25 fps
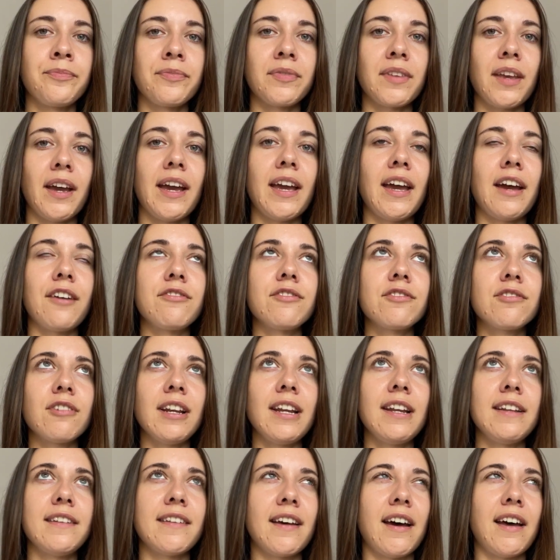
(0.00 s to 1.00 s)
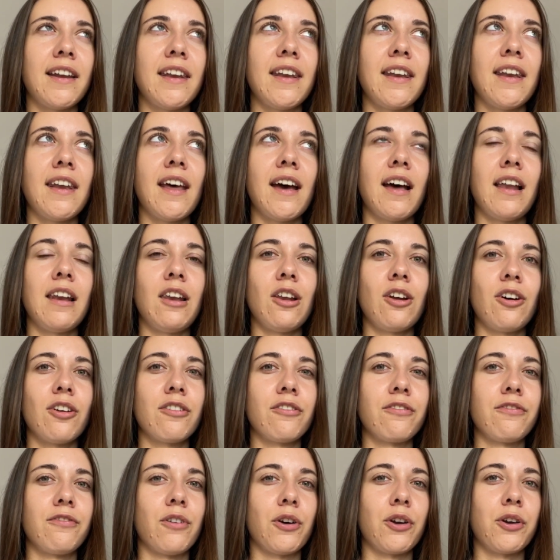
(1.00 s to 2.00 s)
I haven't really done a lot
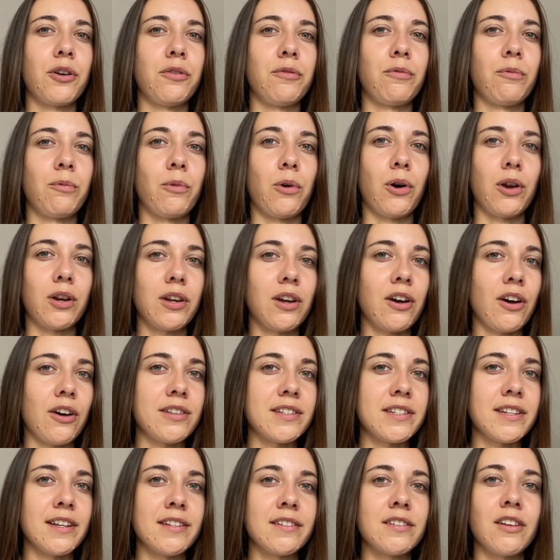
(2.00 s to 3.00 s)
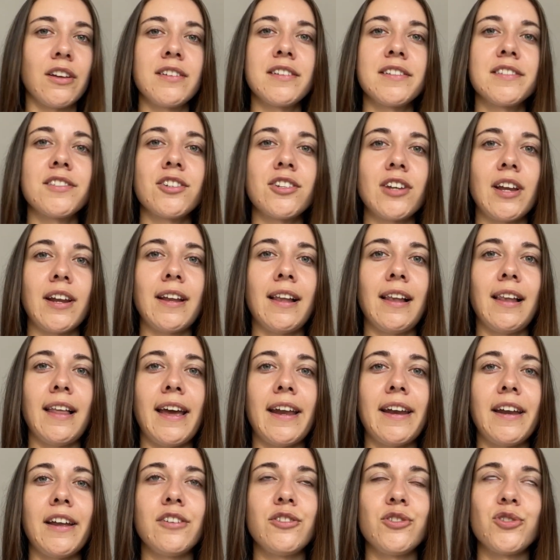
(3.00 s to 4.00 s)
of one-on-one content on this channel,
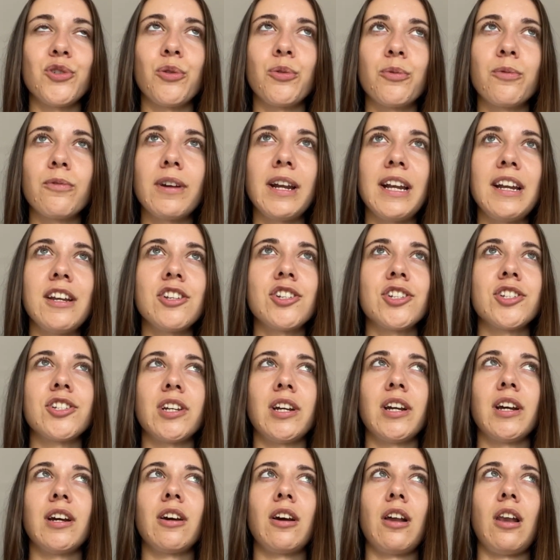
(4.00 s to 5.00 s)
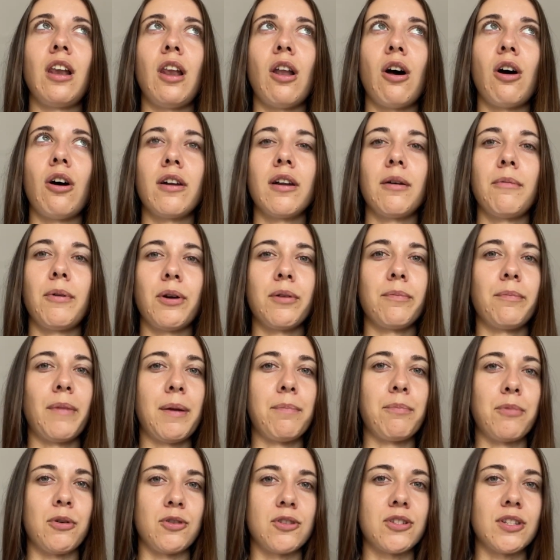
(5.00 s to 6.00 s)
and I don't really share a lot about my
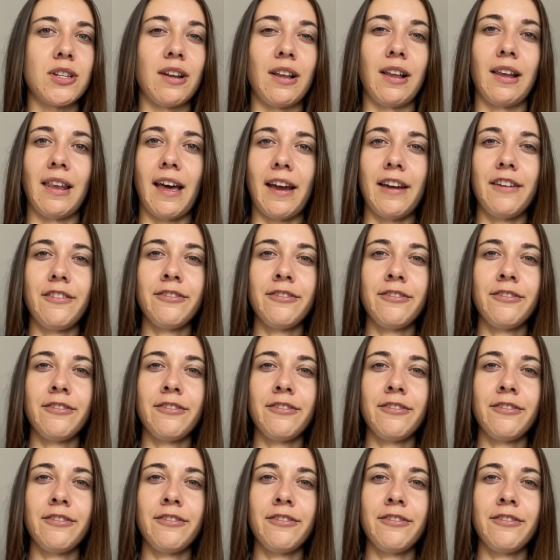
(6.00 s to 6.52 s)
personal life,